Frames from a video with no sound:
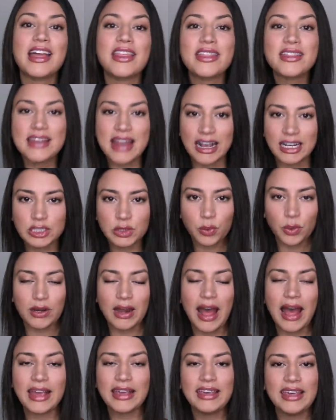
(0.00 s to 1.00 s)
Now the next one,
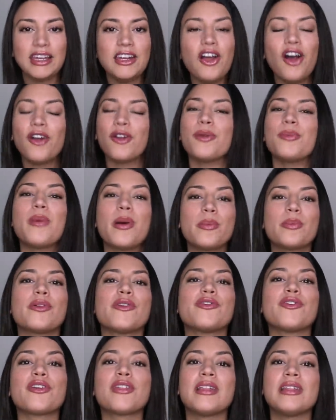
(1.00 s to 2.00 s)
I cannot
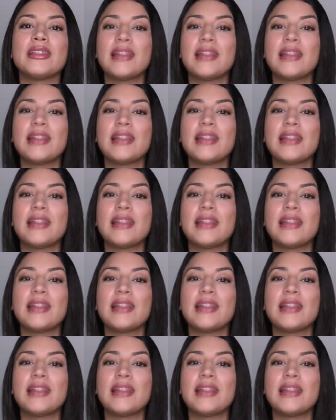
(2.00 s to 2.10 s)
remember for the